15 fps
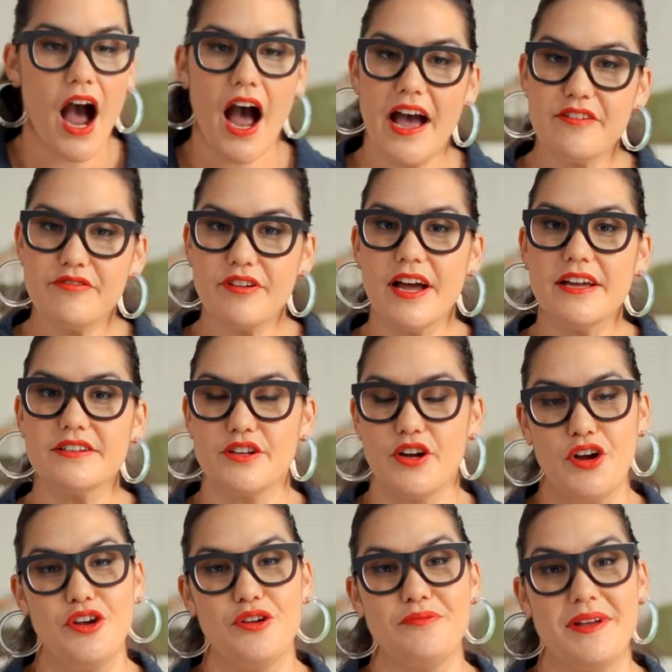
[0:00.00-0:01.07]
I find at
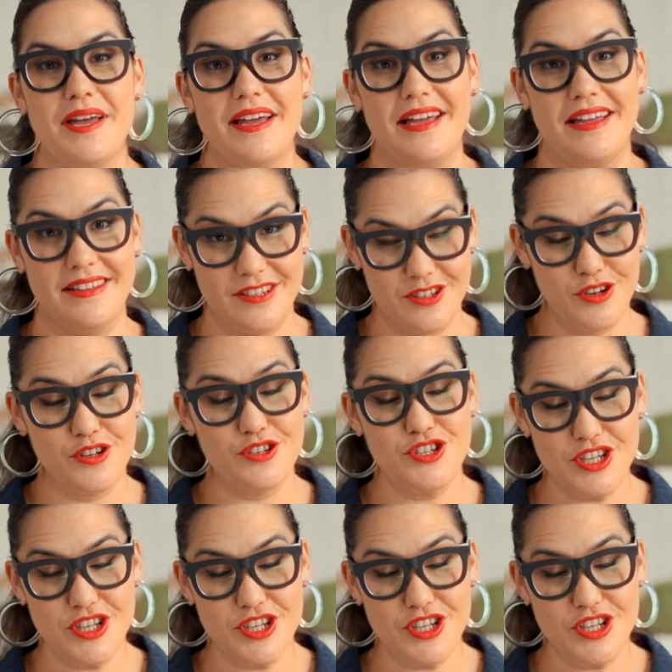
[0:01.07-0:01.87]
home you know,